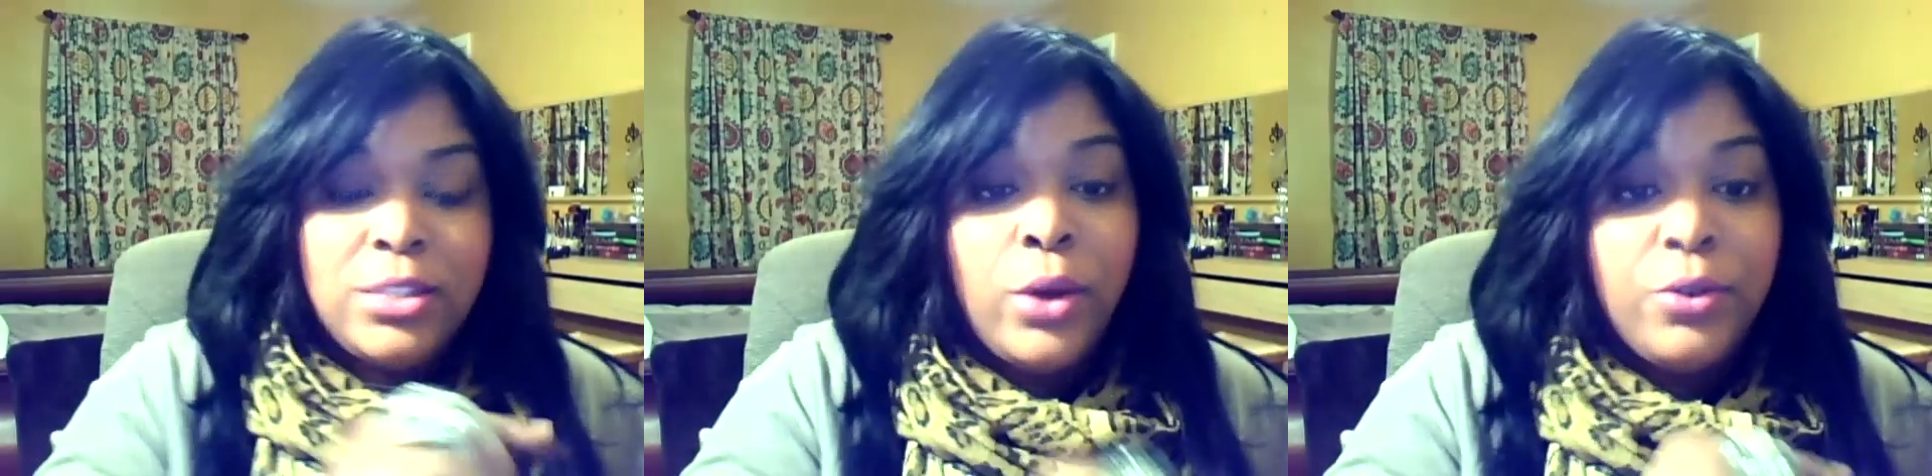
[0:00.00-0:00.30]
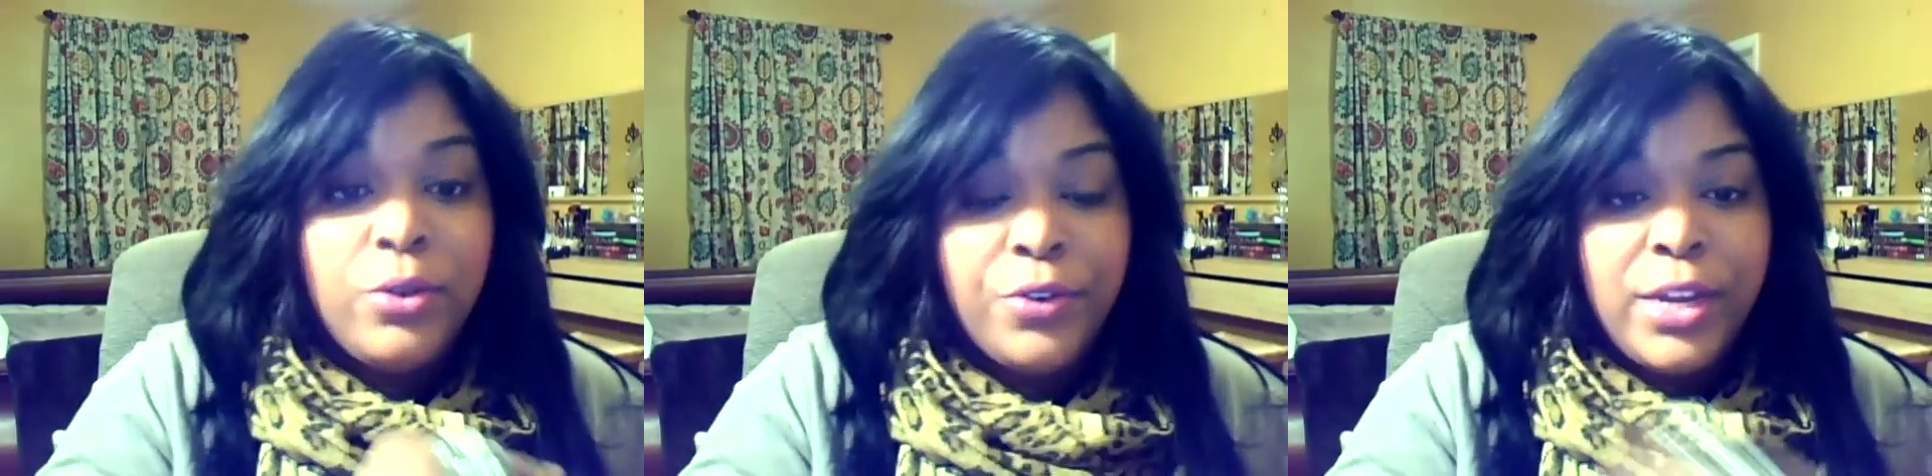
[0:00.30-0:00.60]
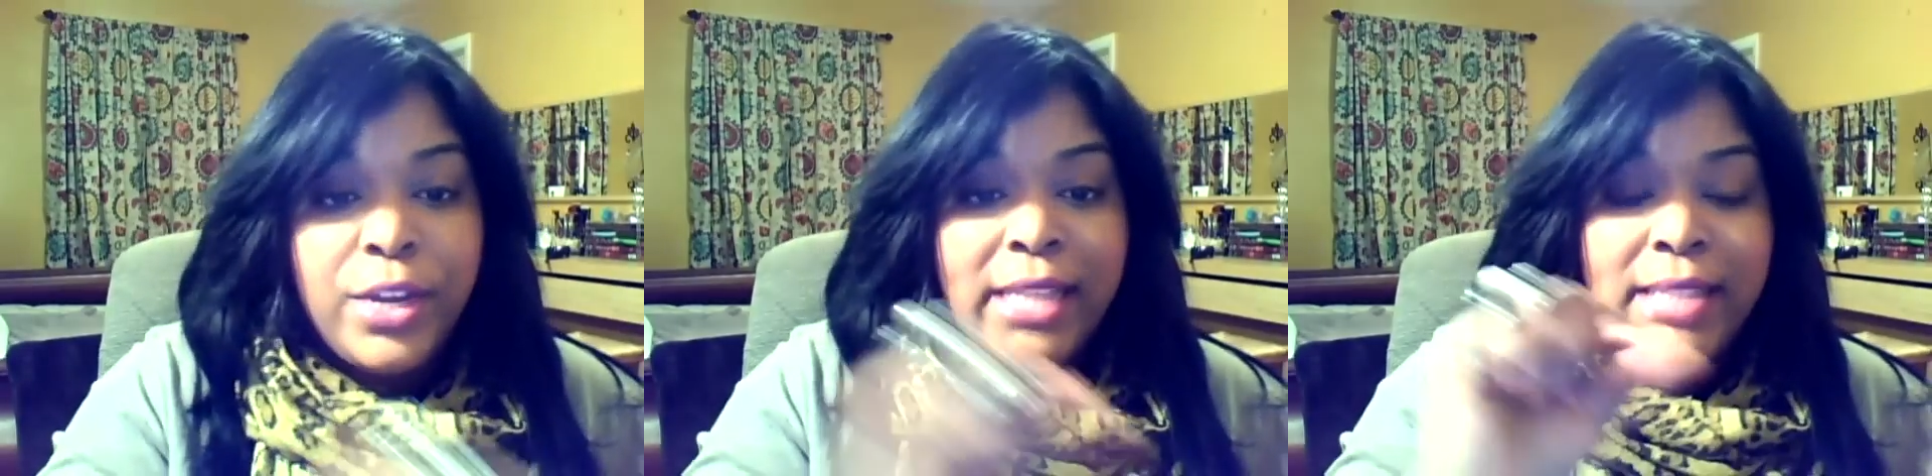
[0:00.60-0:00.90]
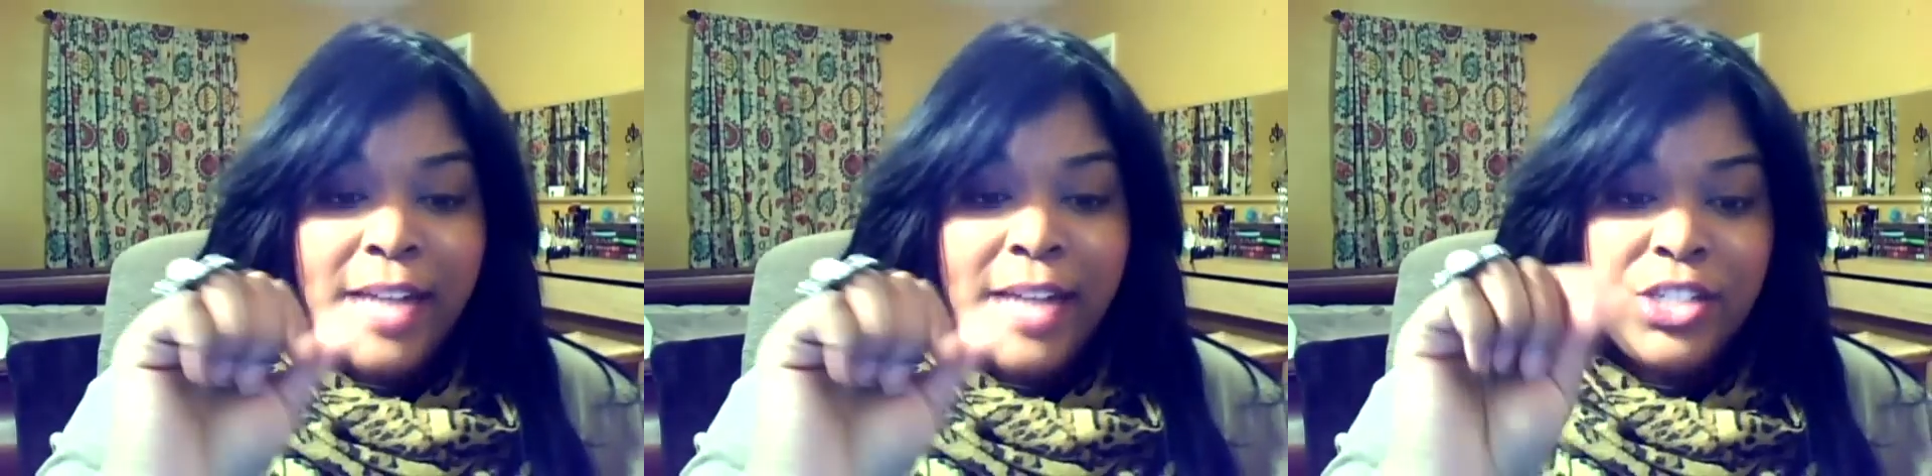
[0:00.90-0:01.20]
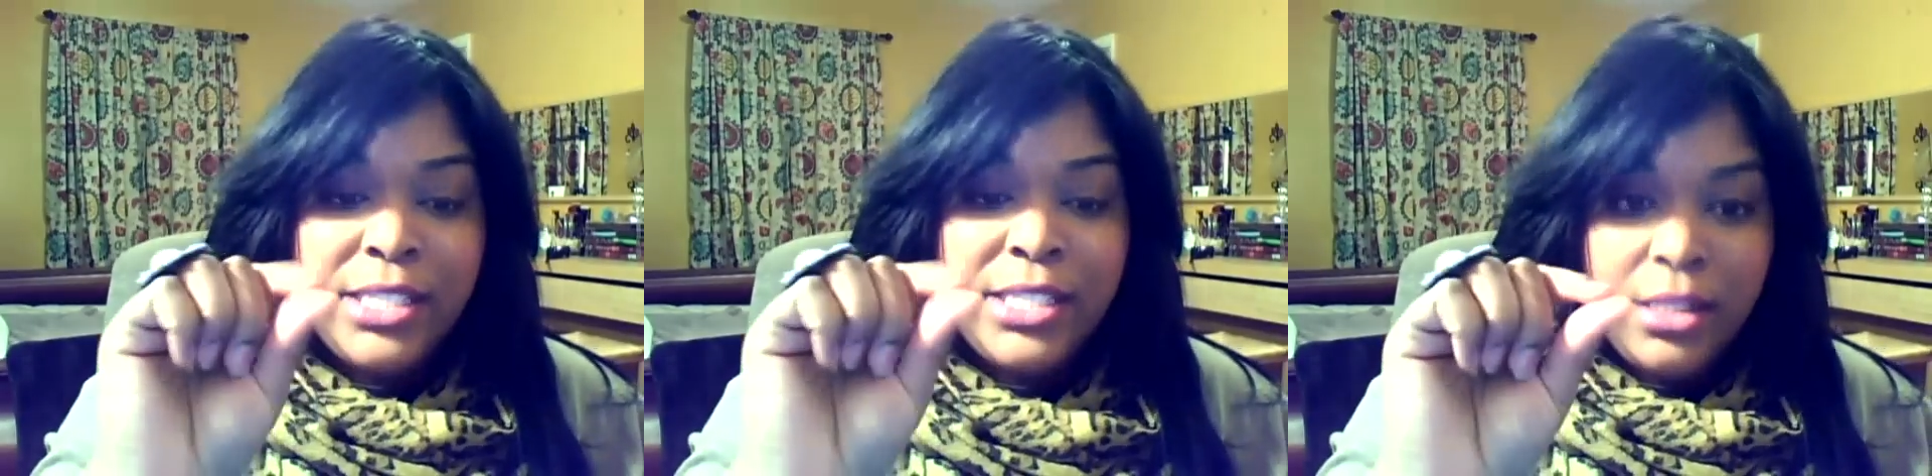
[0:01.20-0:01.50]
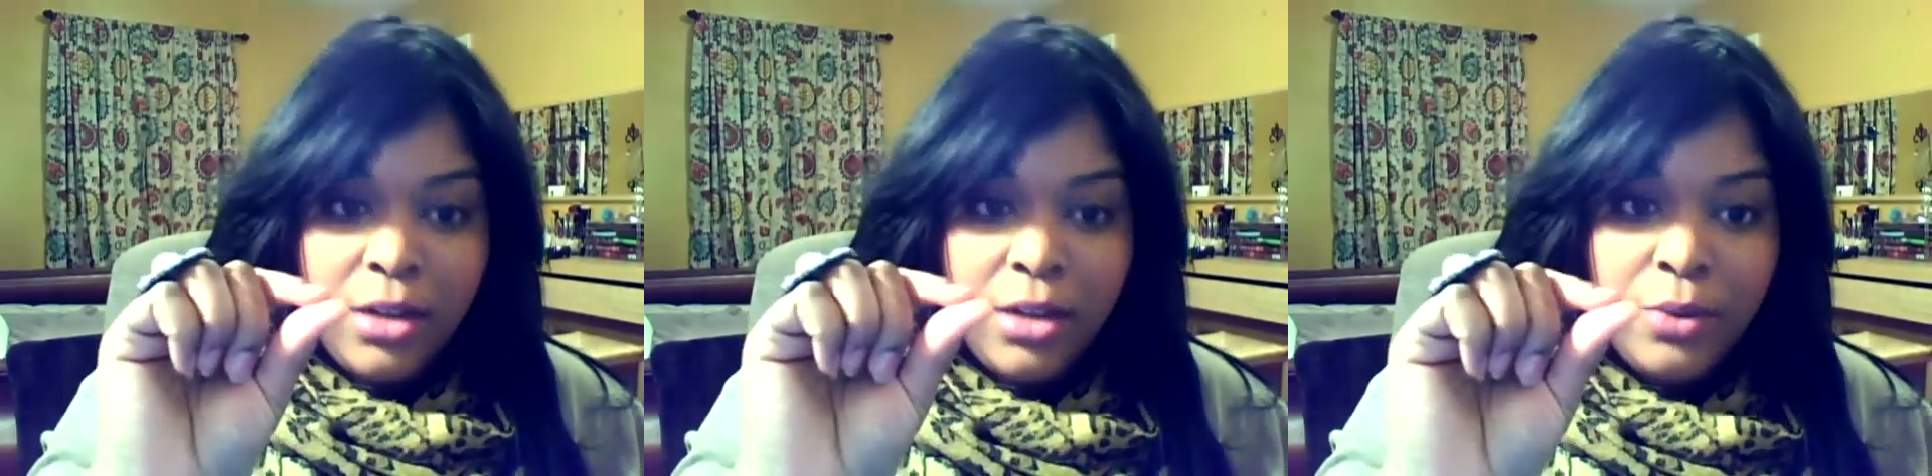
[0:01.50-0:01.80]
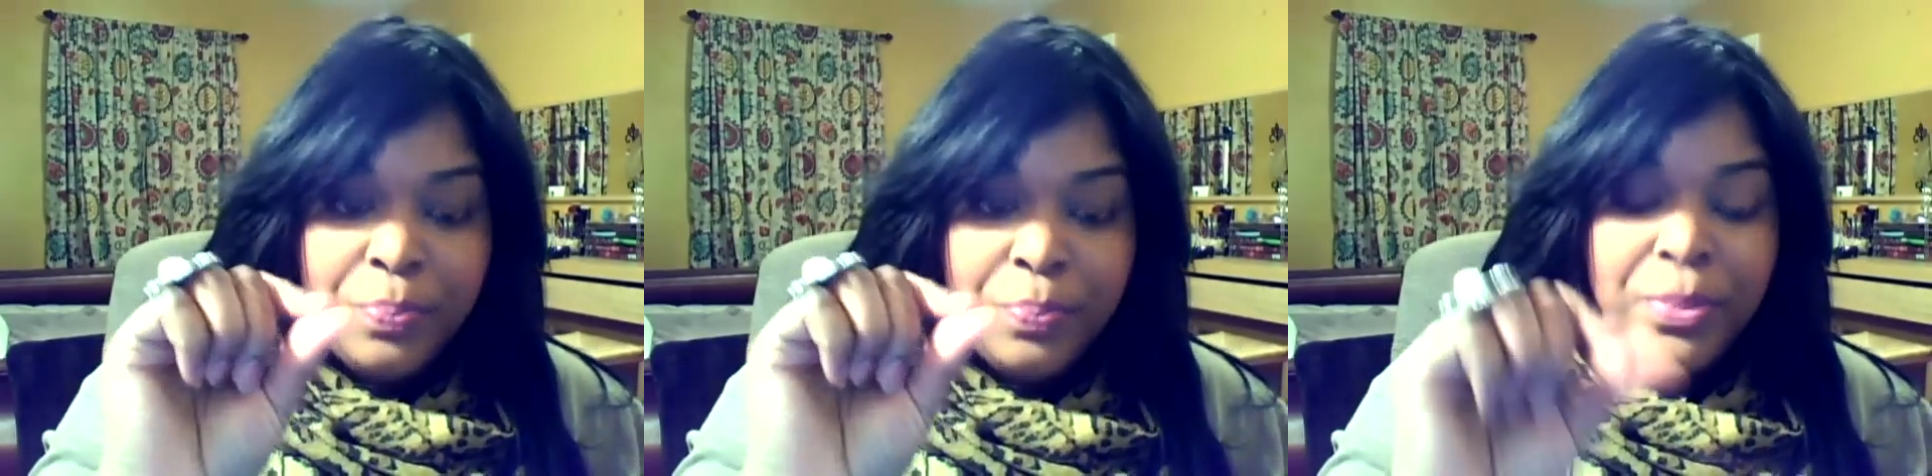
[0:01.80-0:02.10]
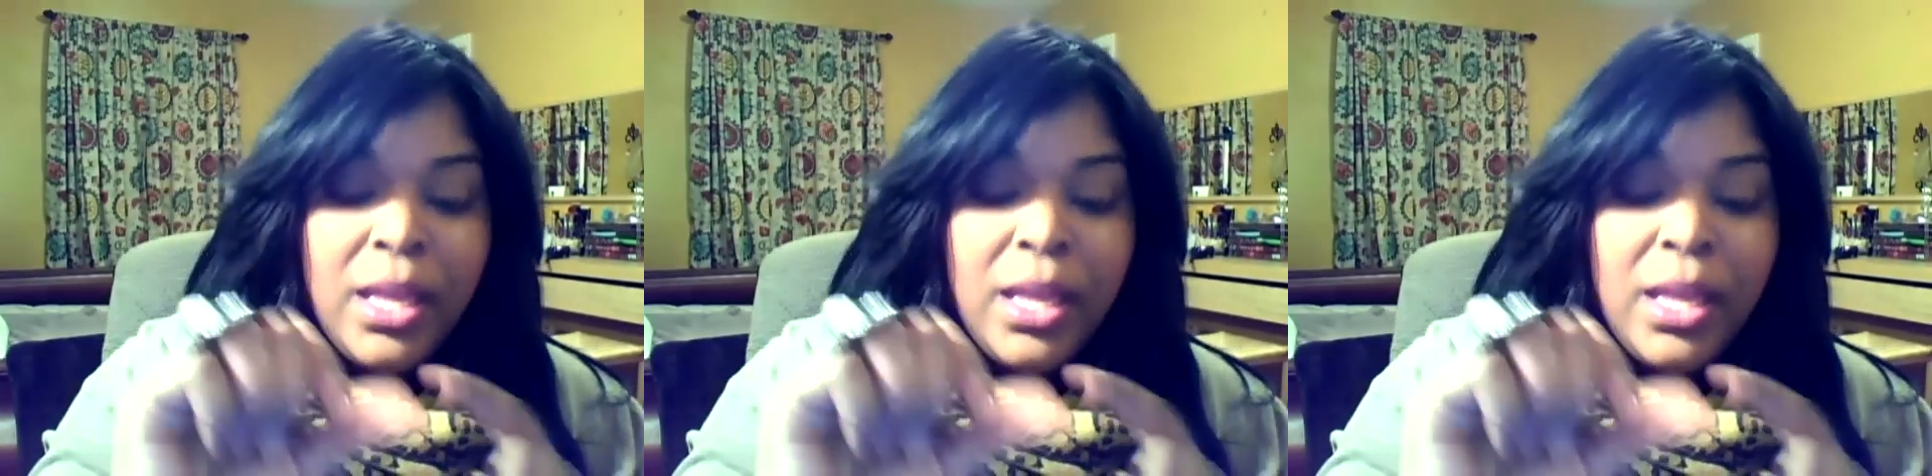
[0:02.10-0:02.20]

oil-free. It's actually silicone,